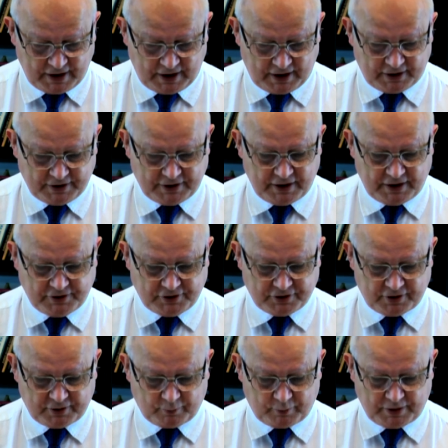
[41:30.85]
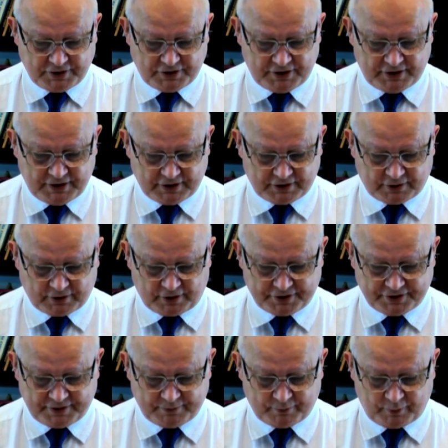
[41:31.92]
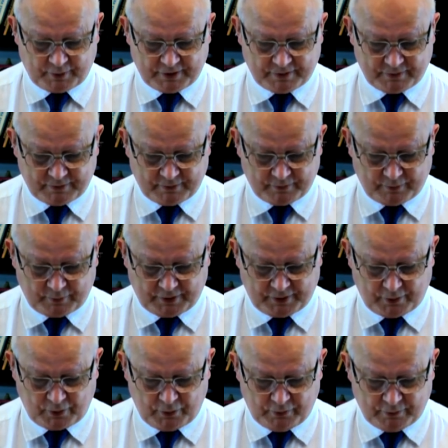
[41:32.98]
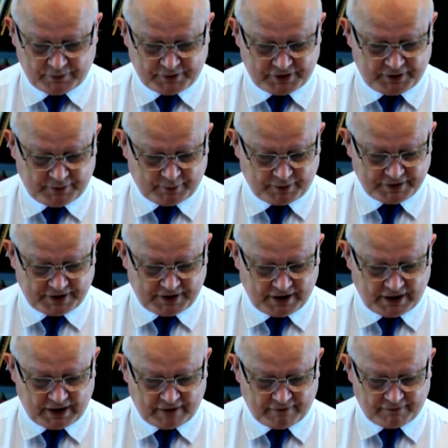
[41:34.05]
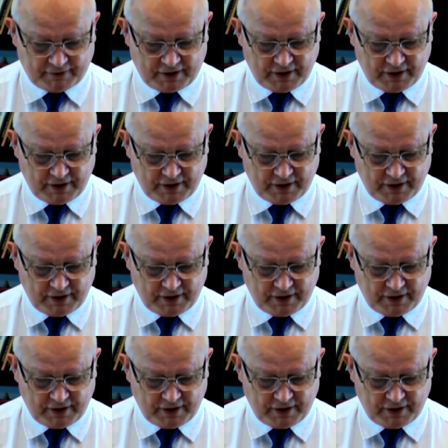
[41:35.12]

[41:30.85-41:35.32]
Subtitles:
And nature, when she had got him with whom she was in love,